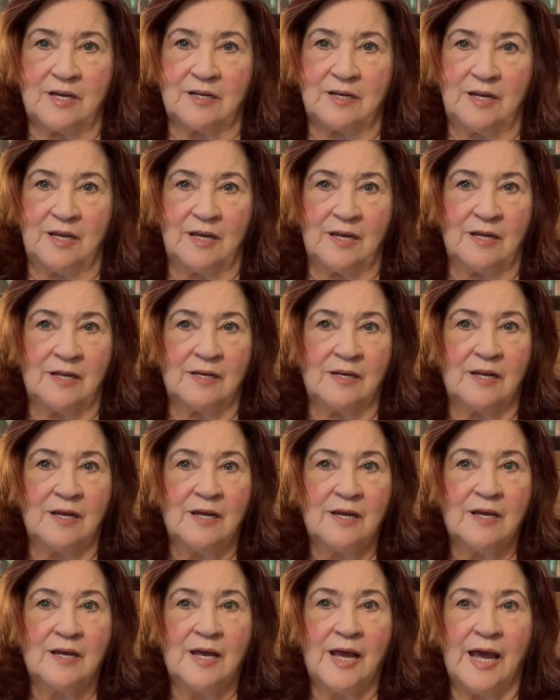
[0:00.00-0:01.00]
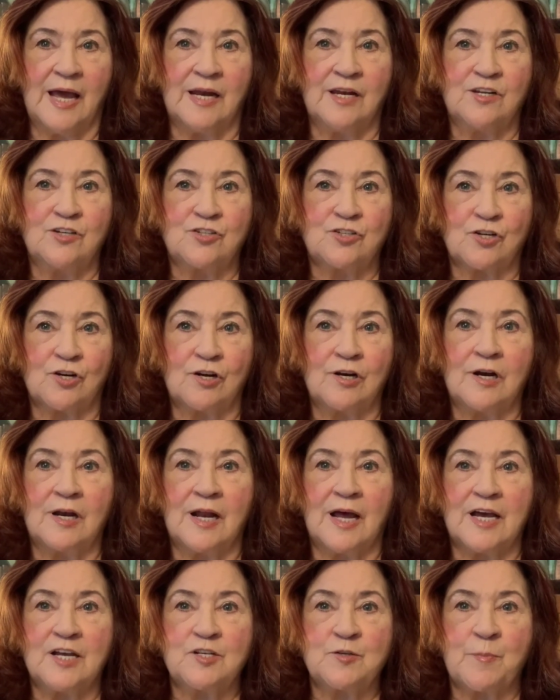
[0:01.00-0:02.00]
in and
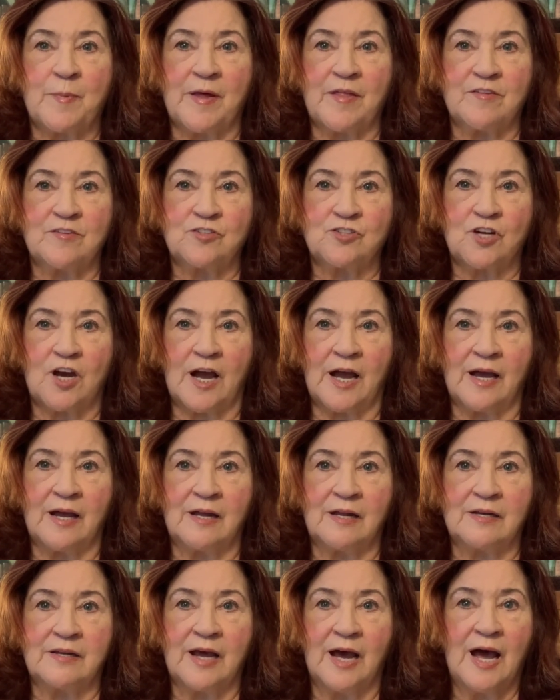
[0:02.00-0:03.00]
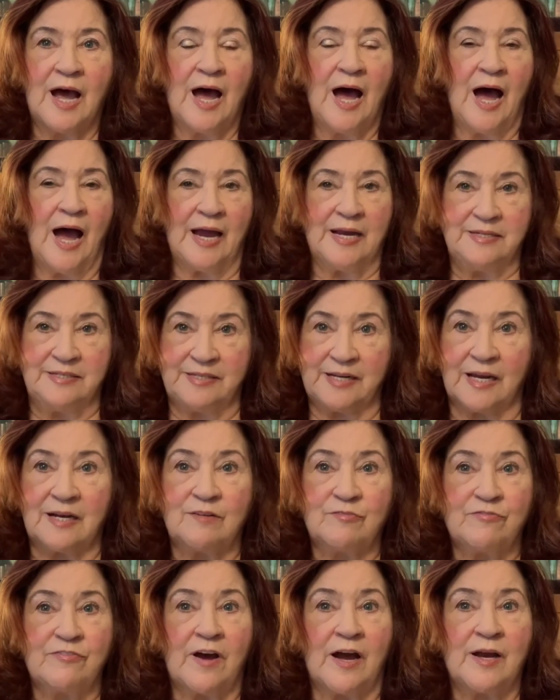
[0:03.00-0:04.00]
internalized by the child,
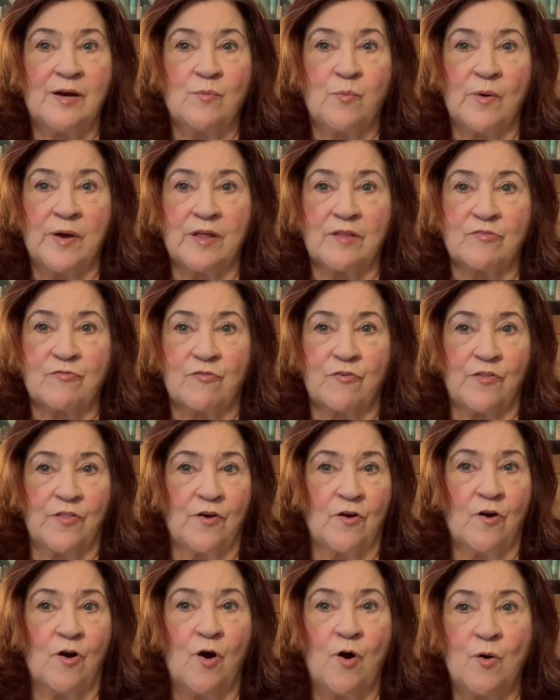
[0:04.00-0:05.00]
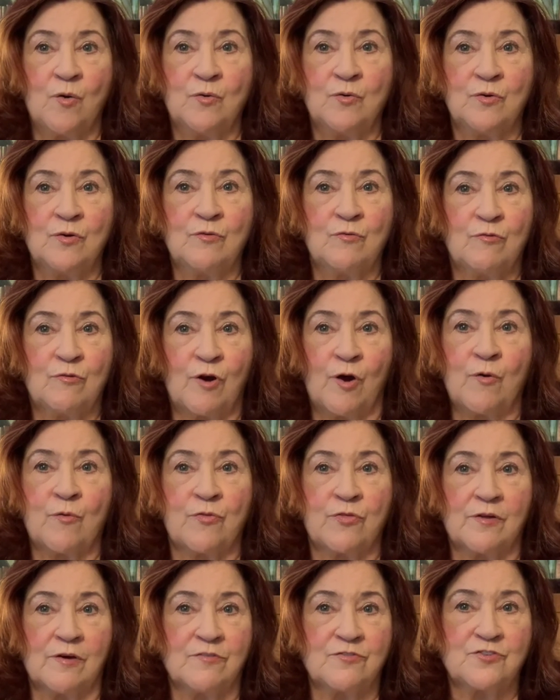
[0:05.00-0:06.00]
identified with for their own
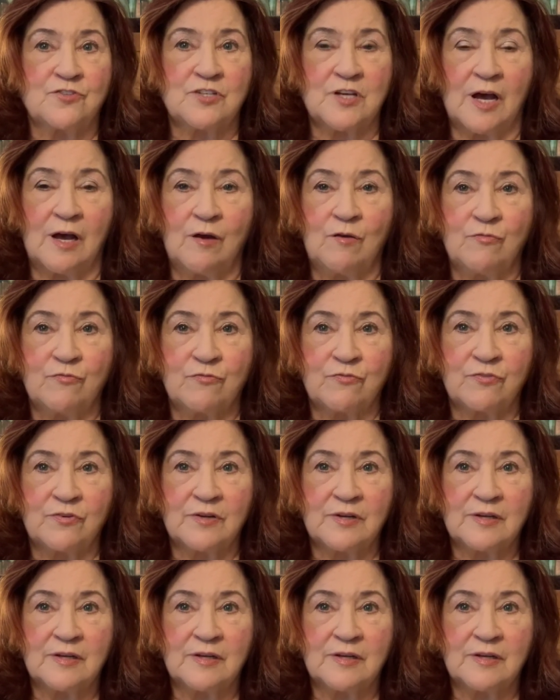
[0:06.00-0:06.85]
growth of self,